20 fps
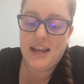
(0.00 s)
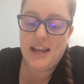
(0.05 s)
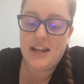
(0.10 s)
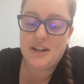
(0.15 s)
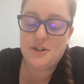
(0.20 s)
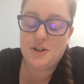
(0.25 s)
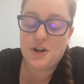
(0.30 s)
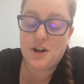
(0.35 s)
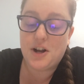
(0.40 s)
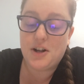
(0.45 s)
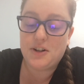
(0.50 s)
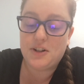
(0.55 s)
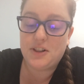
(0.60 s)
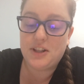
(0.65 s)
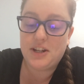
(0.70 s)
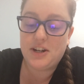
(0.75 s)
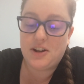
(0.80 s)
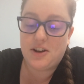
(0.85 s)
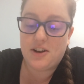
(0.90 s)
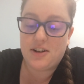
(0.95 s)
and her
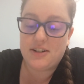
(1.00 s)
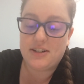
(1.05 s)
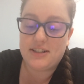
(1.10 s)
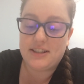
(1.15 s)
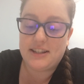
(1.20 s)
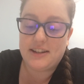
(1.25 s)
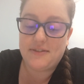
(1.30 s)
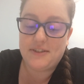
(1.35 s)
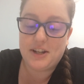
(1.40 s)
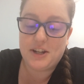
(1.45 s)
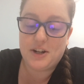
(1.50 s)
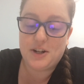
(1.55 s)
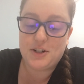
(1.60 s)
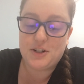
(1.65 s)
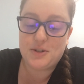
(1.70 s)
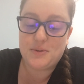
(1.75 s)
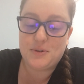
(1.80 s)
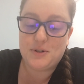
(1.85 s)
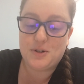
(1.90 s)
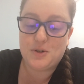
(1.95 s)
uncle and aunt, leaving her
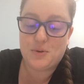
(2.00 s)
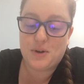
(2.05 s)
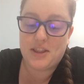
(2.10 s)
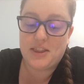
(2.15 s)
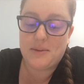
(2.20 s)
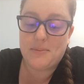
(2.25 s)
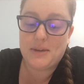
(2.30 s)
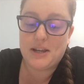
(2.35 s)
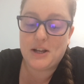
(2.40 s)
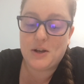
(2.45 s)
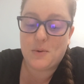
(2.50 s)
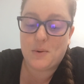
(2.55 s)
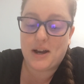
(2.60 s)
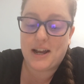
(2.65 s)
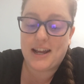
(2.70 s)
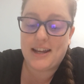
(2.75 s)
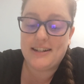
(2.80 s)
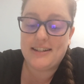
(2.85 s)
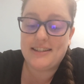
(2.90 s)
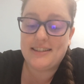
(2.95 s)
to enjoy them in
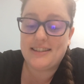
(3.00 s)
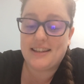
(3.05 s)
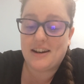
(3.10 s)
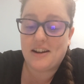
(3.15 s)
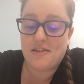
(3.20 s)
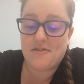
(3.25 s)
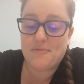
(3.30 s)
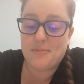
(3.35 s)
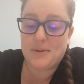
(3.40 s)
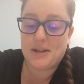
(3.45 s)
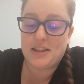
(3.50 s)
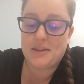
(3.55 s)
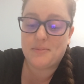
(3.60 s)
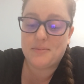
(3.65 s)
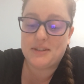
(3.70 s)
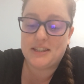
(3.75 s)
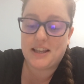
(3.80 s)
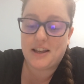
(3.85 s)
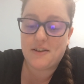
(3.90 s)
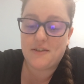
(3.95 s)
quiet, set off by
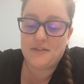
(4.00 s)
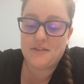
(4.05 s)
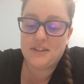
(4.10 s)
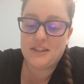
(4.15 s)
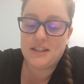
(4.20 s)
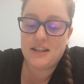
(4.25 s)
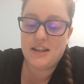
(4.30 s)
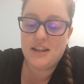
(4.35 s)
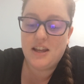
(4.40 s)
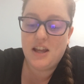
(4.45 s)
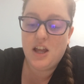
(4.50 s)
themselves.